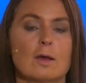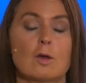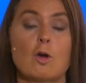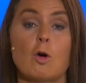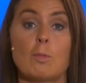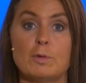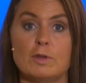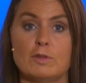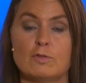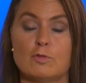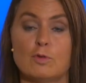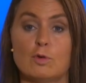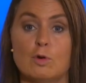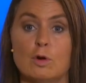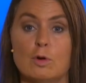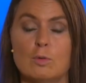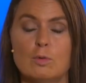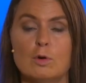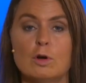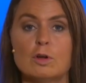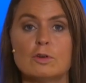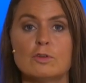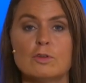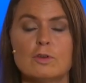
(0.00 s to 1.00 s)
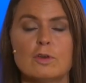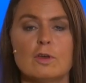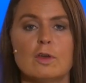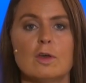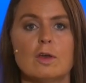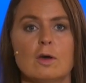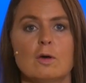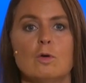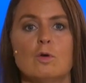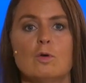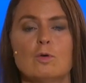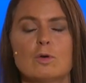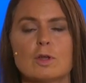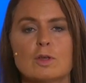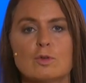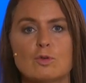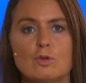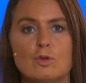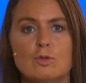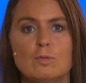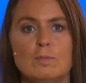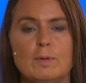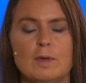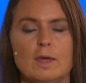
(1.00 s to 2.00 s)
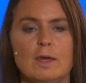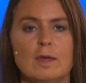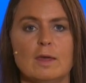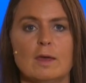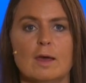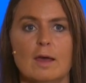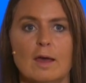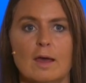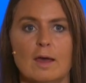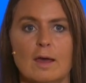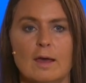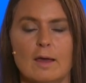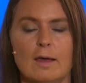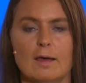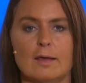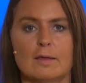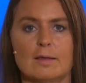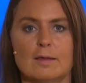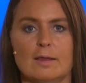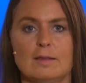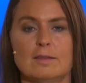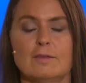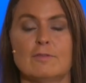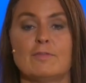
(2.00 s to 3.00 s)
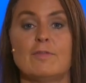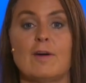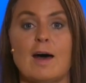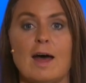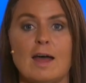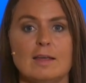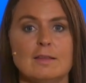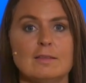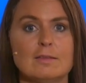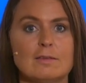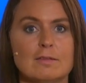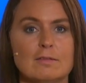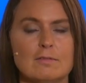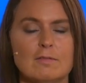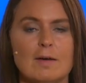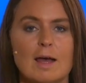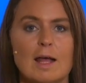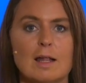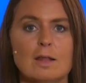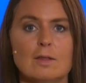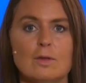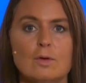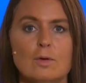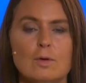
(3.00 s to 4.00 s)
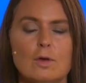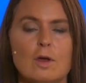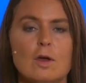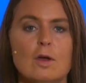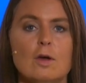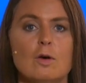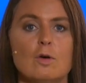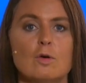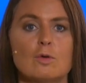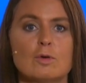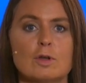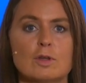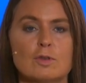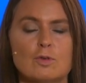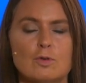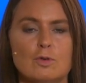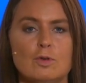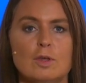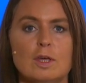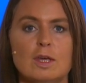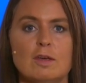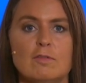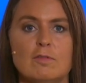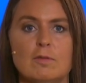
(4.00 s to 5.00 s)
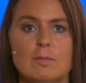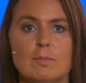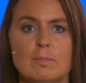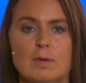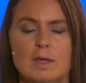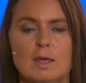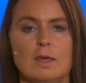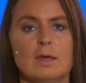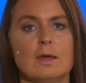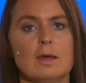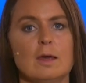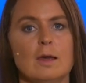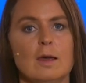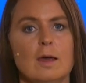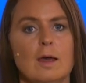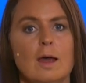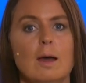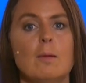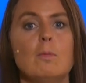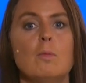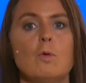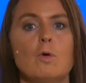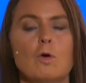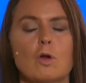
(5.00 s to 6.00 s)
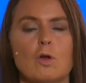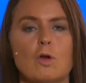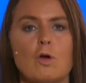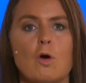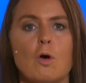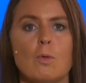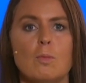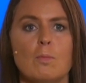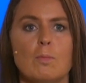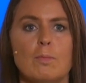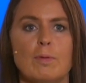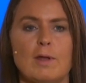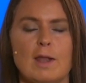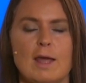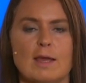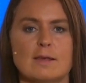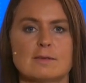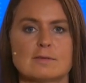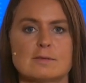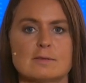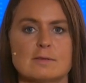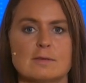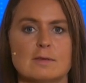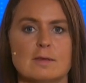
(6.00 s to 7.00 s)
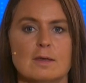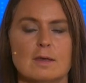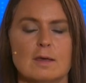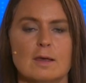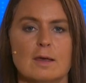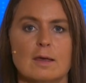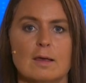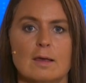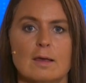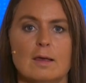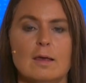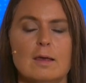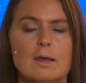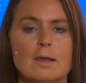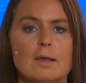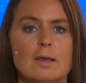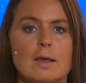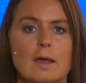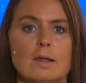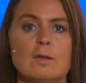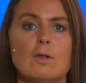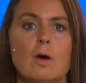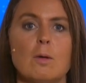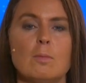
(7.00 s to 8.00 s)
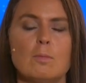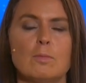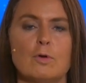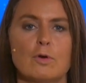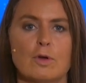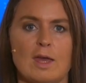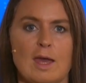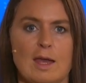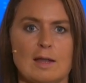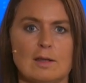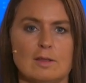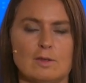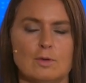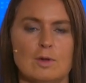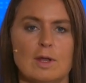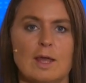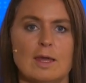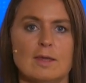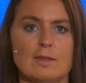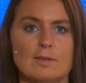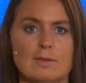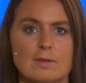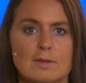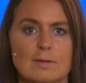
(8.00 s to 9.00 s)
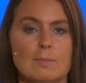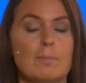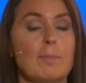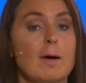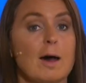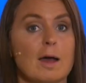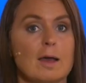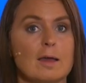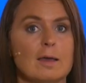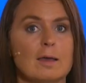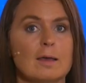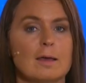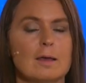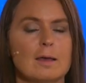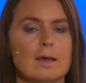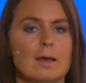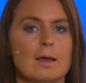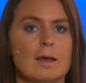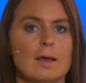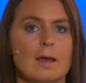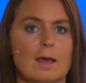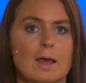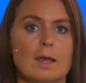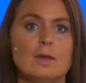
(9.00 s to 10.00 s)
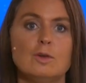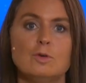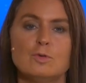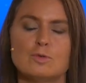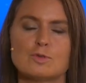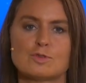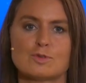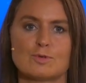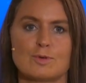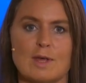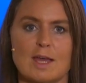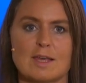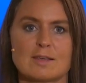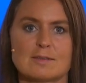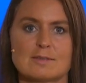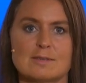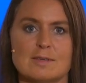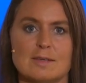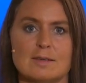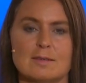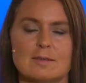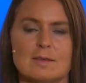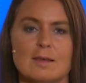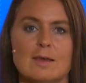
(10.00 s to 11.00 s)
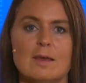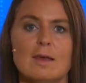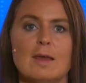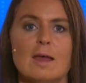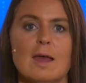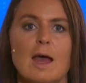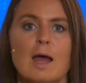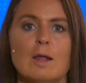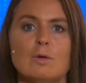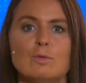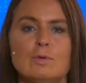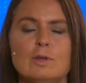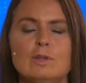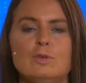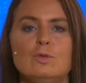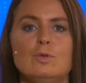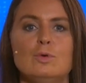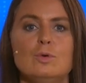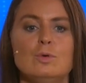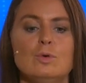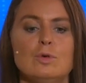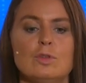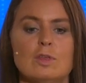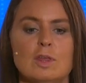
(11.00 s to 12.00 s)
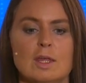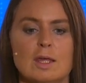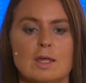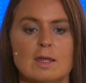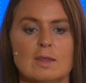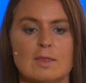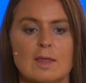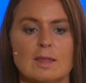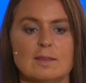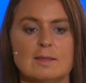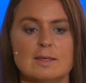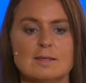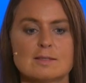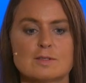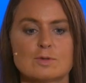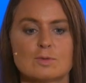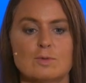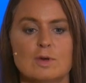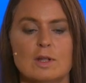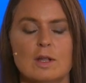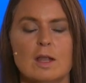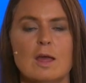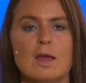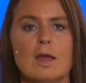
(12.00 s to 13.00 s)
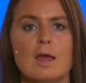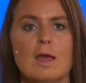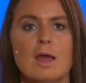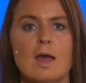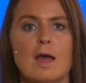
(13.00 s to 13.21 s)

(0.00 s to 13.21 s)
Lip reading: copied forward, or it could be a defined value, or it could even be a more complex a number calculated by a user exit. And we do think that this will